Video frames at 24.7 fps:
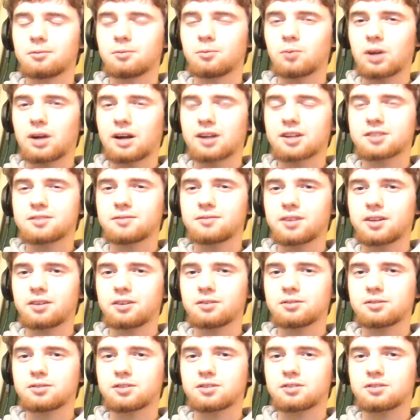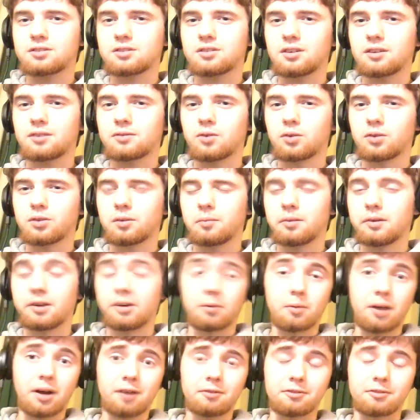Reaction videos have only been
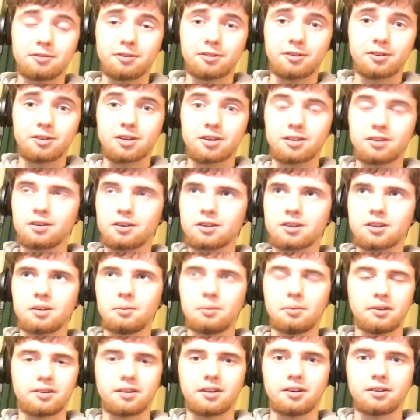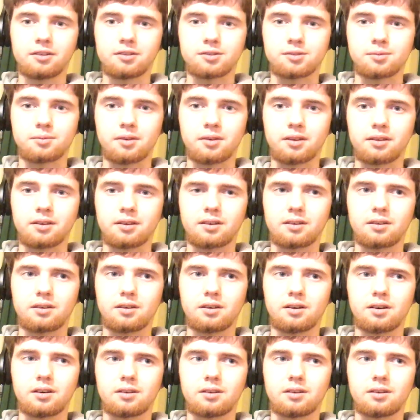around for a couple of years, really.